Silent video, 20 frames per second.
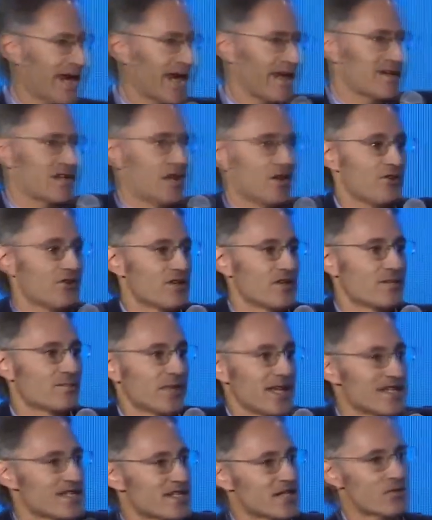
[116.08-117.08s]
And I go to the
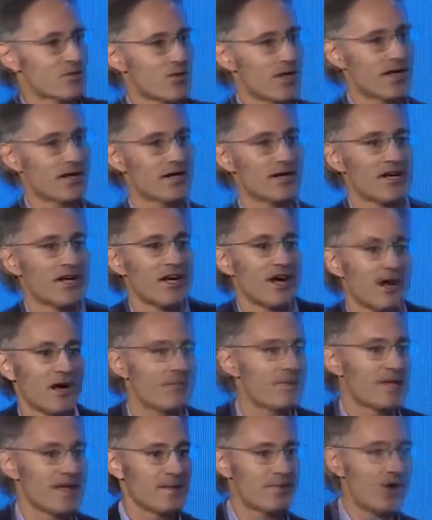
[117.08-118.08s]
places where
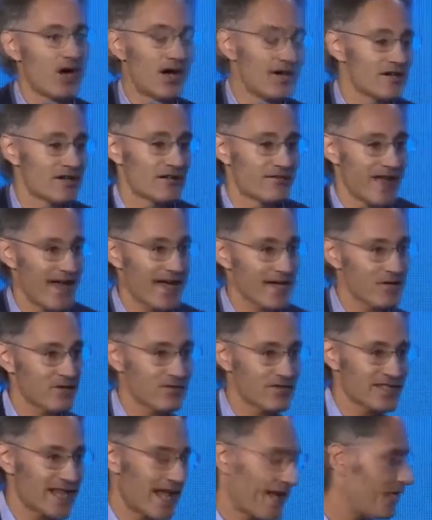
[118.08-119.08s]
people
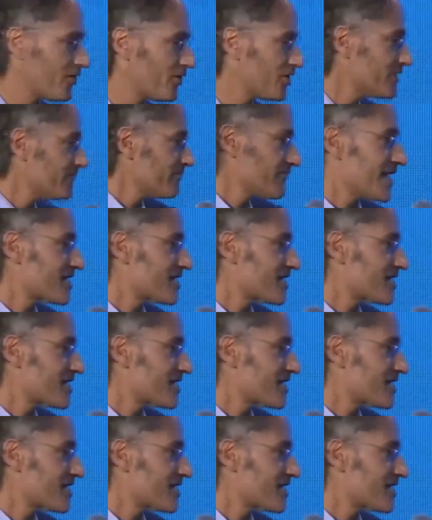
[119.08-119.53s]
undervalue the talent.